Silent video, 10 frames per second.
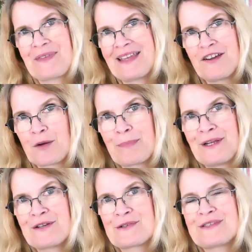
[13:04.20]
ear
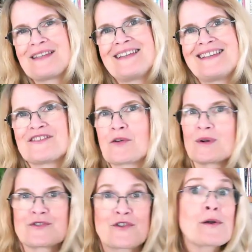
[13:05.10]
piercings,
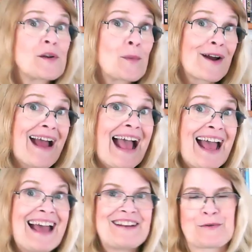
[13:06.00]
or starting to wear a
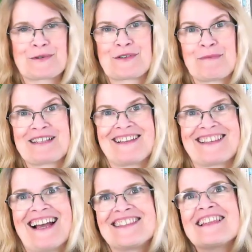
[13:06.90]
hat or something
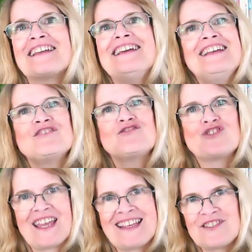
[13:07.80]
like that. Like
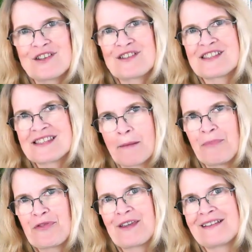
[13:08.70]
changing
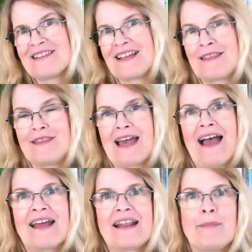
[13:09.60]
something like
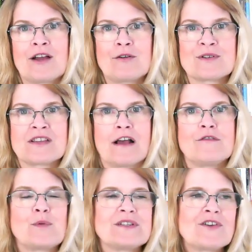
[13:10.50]
that about
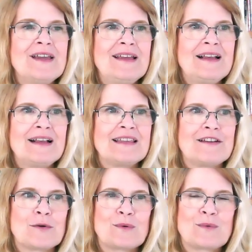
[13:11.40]
yourself, which
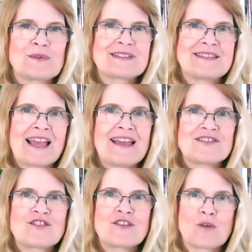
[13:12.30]

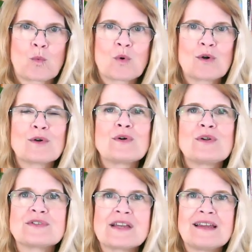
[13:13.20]
says to the
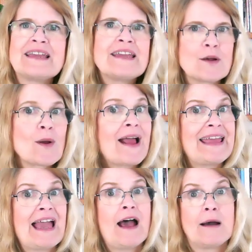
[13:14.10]
world, here I
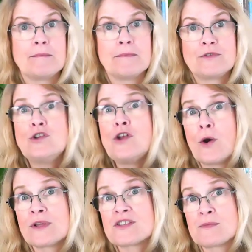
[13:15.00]
am,
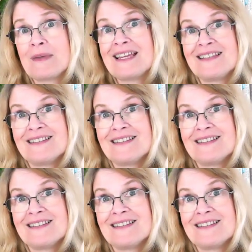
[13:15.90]
notice me.